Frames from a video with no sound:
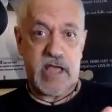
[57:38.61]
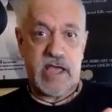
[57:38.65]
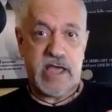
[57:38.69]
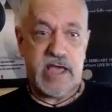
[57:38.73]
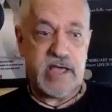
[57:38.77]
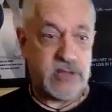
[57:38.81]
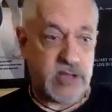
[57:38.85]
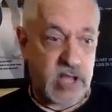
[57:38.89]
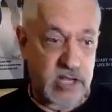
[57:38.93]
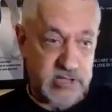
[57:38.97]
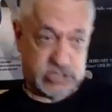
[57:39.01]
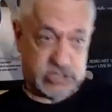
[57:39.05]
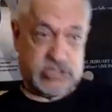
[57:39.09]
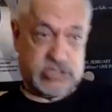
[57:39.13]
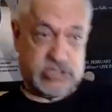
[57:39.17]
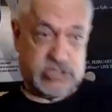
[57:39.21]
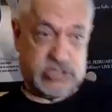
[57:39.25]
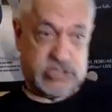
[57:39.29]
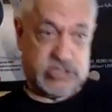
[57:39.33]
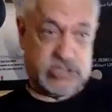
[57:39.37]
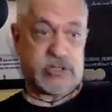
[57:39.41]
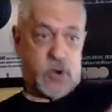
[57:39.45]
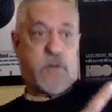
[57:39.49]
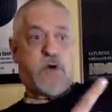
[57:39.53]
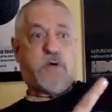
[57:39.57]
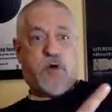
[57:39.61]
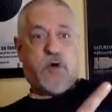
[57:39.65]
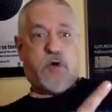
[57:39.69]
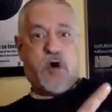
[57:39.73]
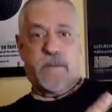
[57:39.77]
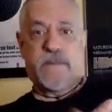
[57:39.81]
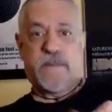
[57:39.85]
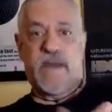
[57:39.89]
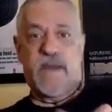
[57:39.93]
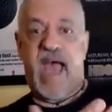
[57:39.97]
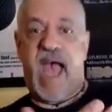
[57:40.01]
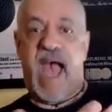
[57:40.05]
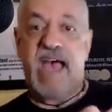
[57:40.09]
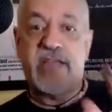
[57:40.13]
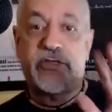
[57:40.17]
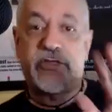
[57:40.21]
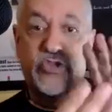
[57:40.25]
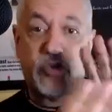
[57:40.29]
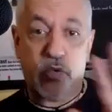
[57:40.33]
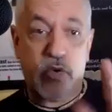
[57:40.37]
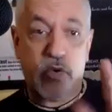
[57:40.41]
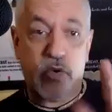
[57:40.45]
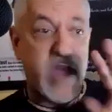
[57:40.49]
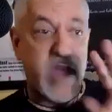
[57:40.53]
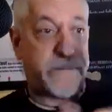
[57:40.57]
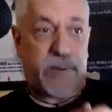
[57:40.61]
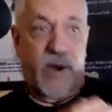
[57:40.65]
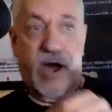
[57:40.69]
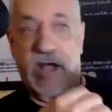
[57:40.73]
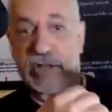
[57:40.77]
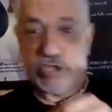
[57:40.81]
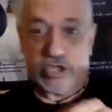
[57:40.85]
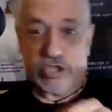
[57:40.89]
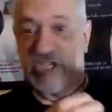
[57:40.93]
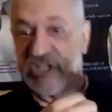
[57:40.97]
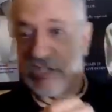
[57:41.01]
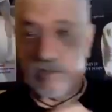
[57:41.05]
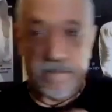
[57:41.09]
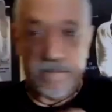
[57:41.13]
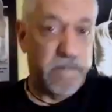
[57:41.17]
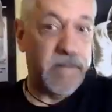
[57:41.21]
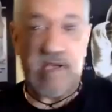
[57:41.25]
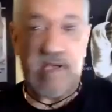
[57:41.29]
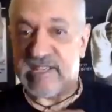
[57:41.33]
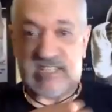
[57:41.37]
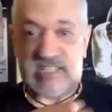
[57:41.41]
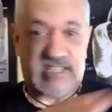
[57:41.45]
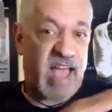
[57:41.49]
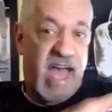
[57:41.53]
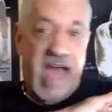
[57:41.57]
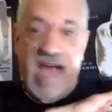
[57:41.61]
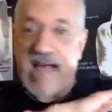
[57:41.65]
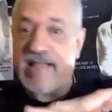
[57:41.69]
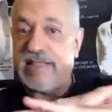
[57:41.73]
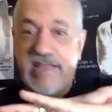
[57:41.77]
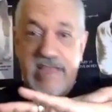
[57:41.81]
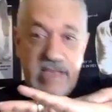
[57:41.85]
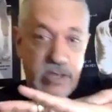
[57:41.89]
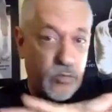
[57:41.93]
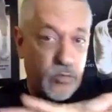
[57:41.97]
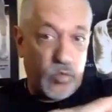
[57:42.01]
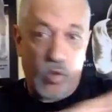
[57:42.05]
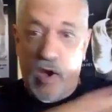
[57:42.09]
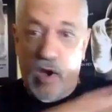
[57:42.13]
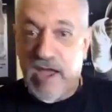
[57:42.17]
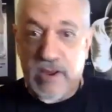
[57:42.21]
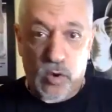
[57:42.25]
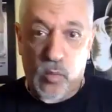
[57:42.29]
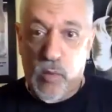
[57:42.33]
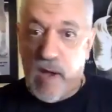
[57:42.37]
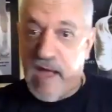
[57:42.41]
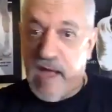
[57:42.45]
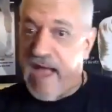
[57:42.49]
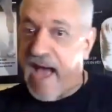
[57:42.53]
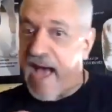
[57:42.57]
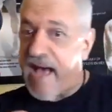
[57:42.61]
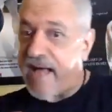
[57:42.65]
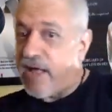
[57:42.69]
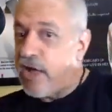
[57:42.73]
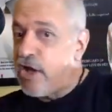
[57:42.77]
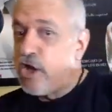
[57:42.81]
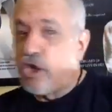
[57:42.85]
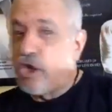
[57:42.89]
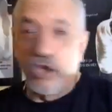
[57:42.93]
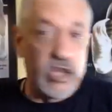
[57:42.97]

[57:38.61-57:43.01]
He does this, whoop, whoop, whoop, and 3 punches miss Ali right away.